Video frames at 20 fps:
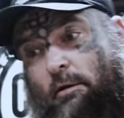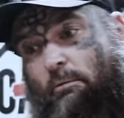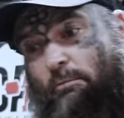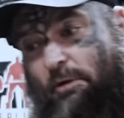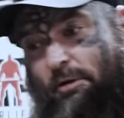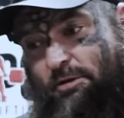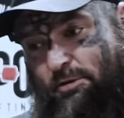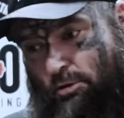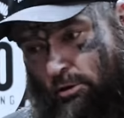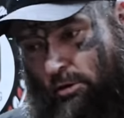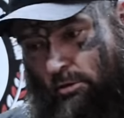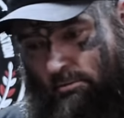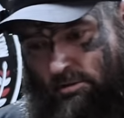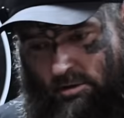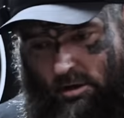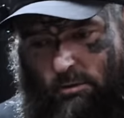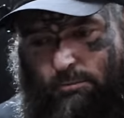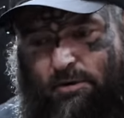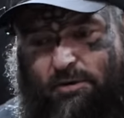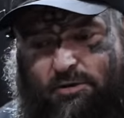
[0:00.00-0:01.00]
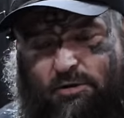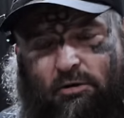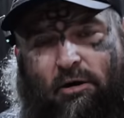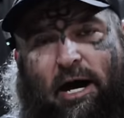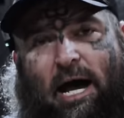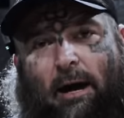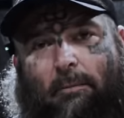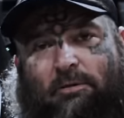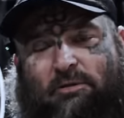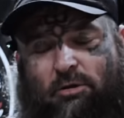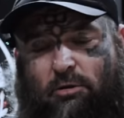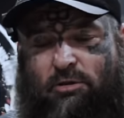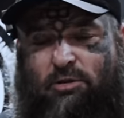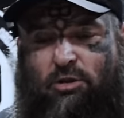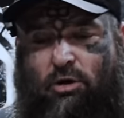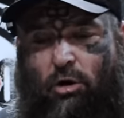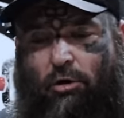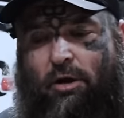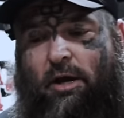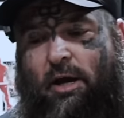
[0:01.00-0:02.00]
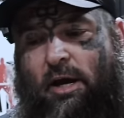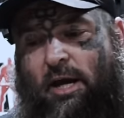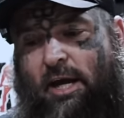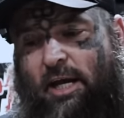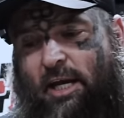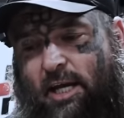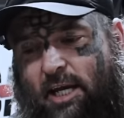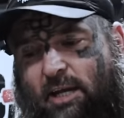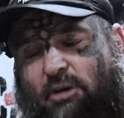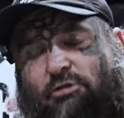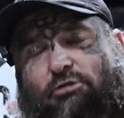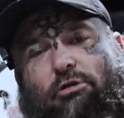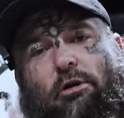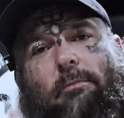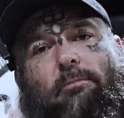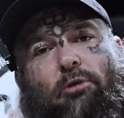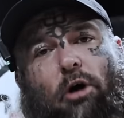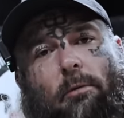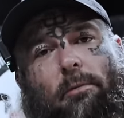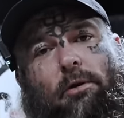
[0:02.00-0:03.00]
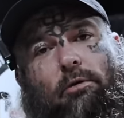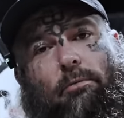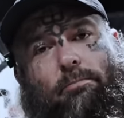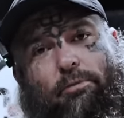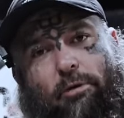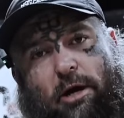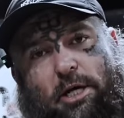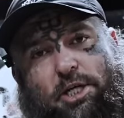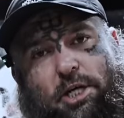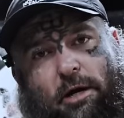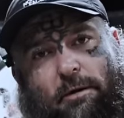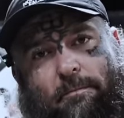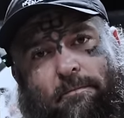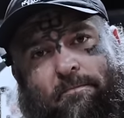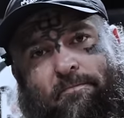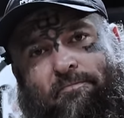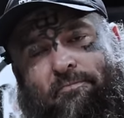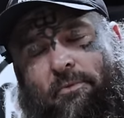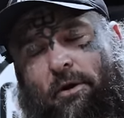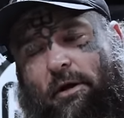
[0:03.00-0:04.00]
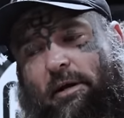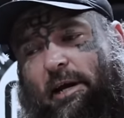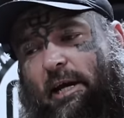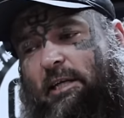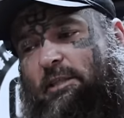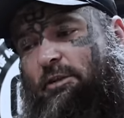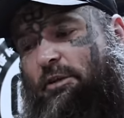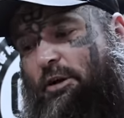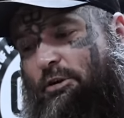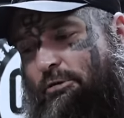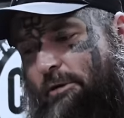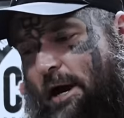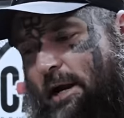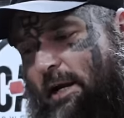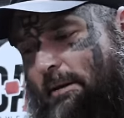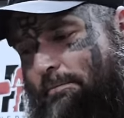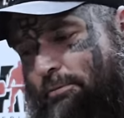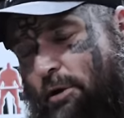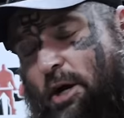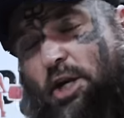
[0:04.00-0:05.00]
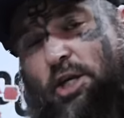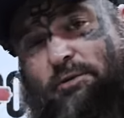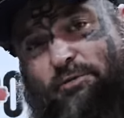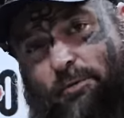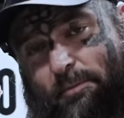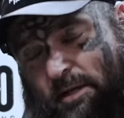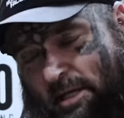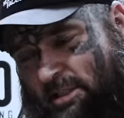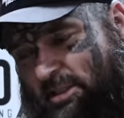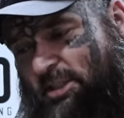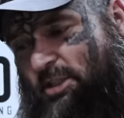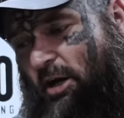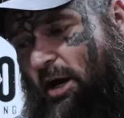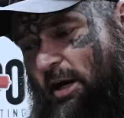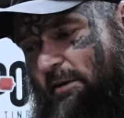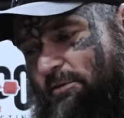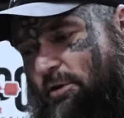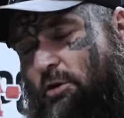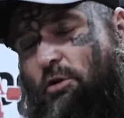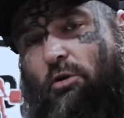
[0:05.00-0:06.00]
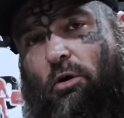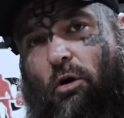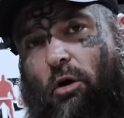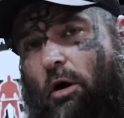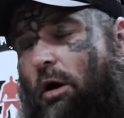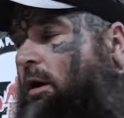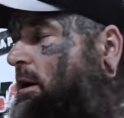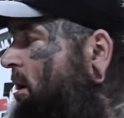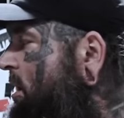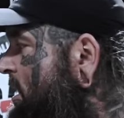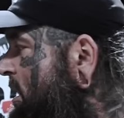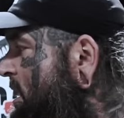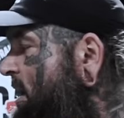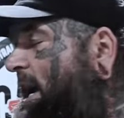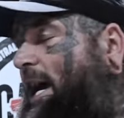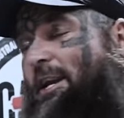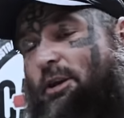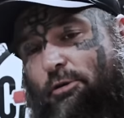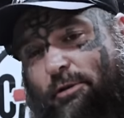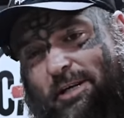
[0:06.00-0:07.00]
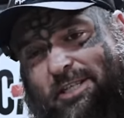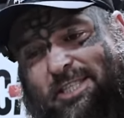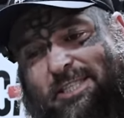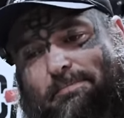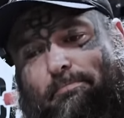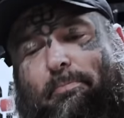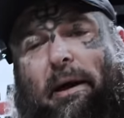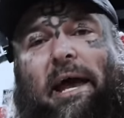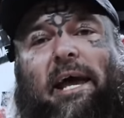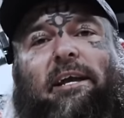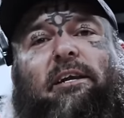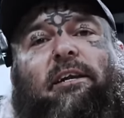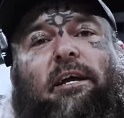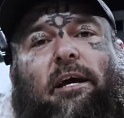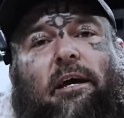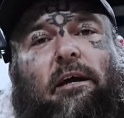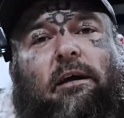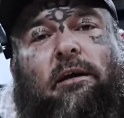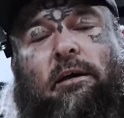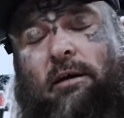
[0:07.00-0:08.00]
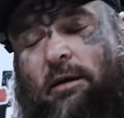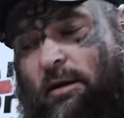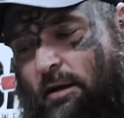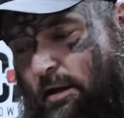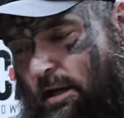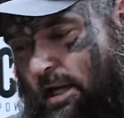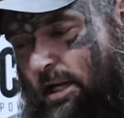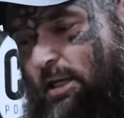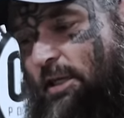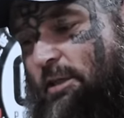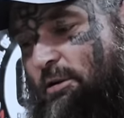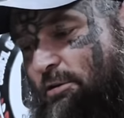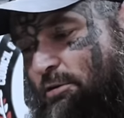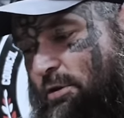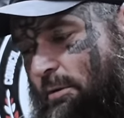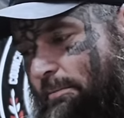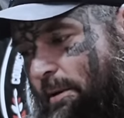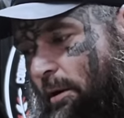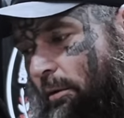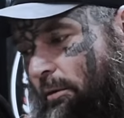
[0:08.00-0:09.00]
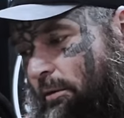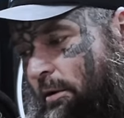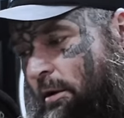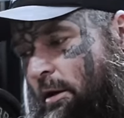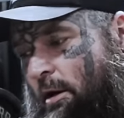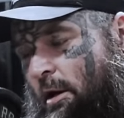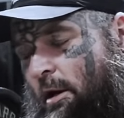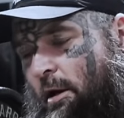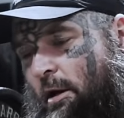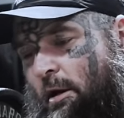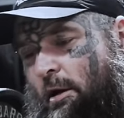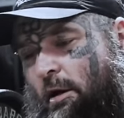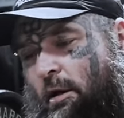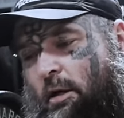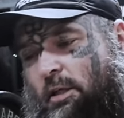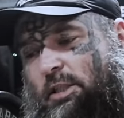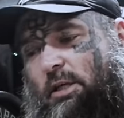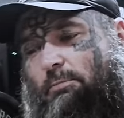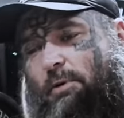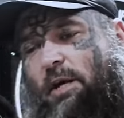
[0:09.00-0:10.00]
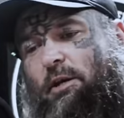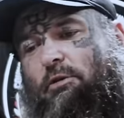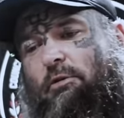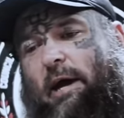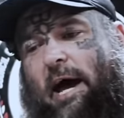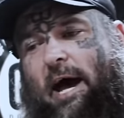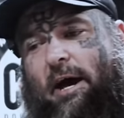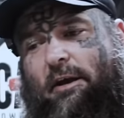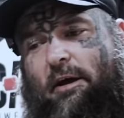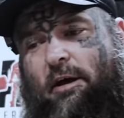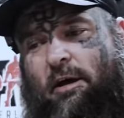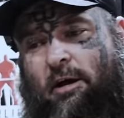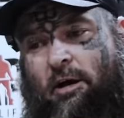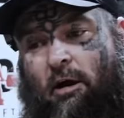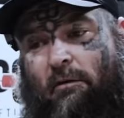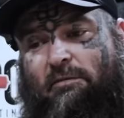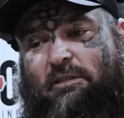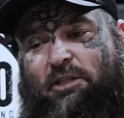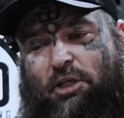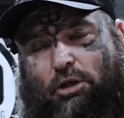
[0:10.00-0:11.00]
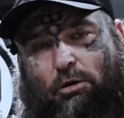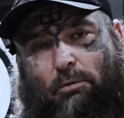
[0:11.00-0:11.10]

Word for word: with your, you know, with your abs. So it's called intra-abdominal pressure. Okay, so you're creating pressure from the inside of your core and you're expanding into the belt. So when you add obviously